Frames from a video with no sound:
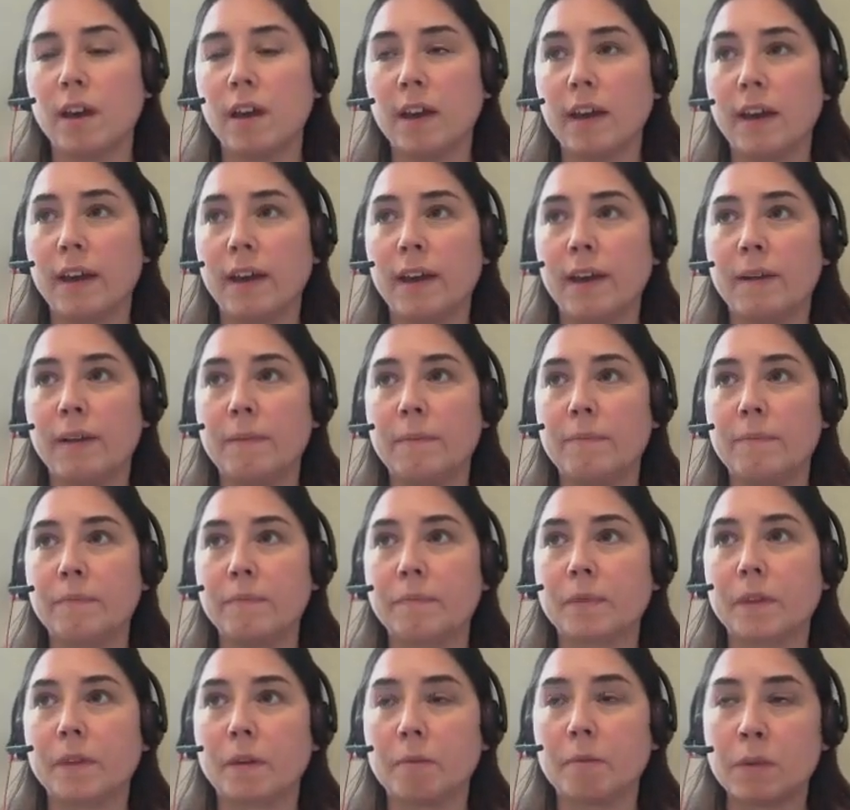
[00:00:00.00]

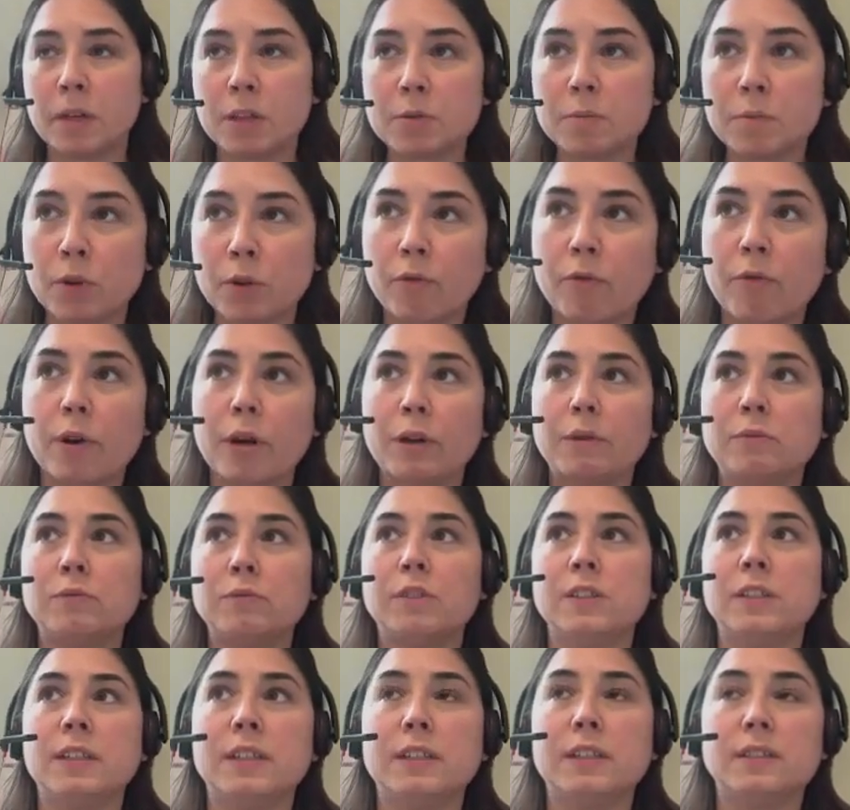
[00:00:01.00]
much more
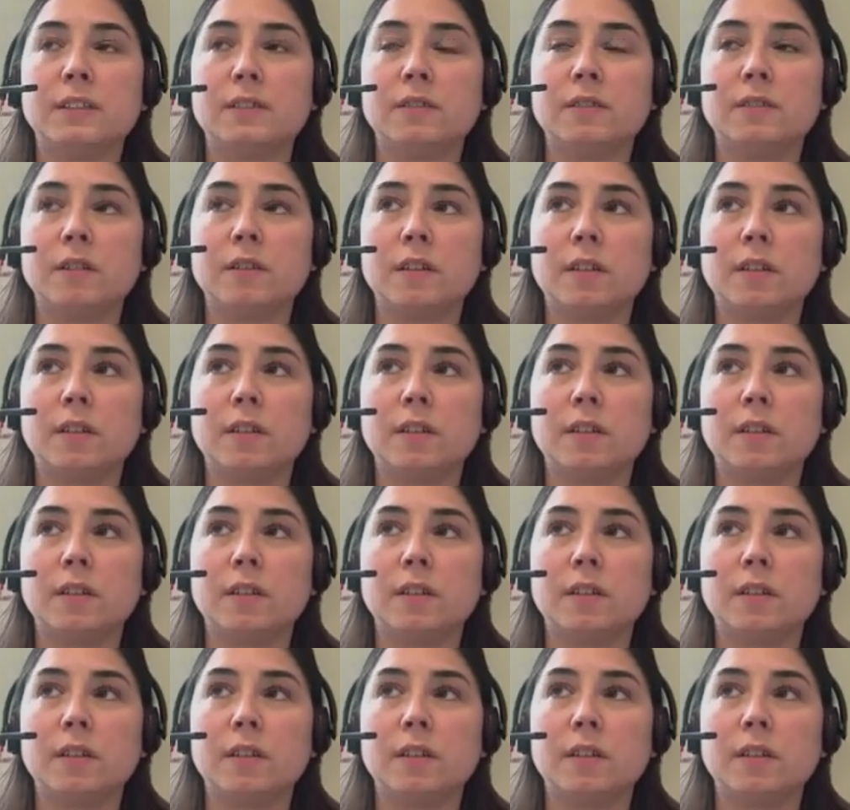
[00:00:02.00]
grounded